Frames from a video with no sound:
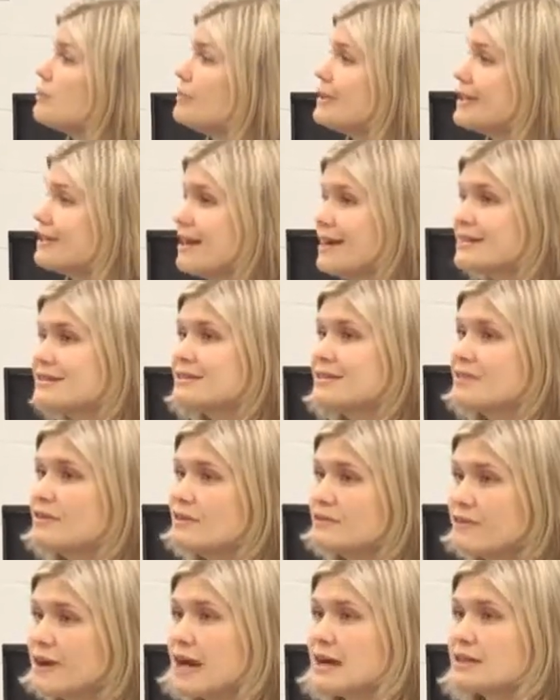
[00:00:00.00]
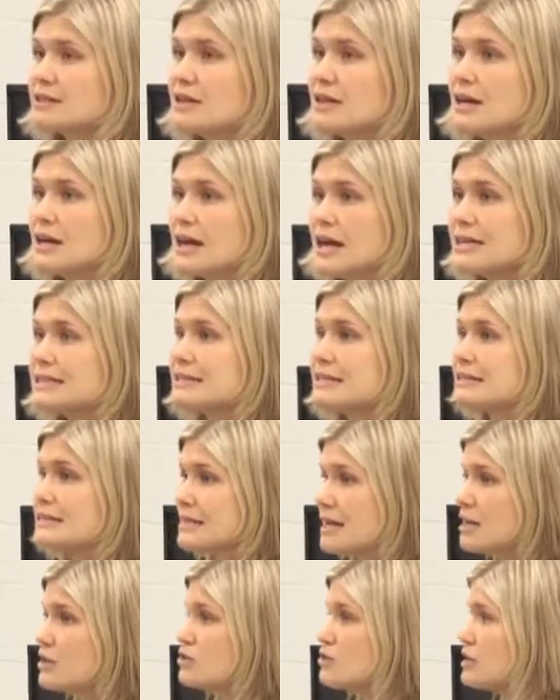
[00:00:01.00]
because of the fact that it has the
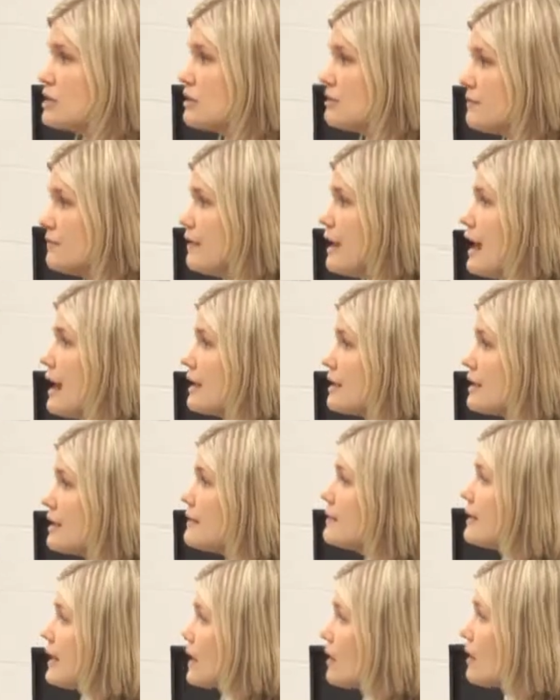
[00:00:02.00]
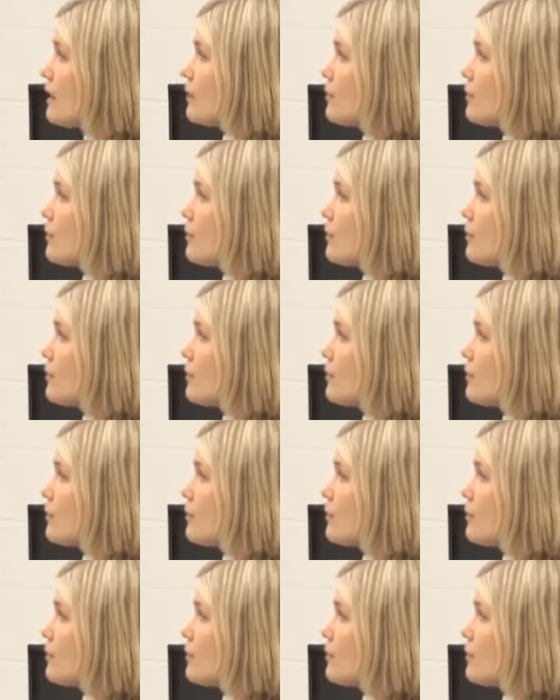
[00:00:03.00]
saturated fat in there,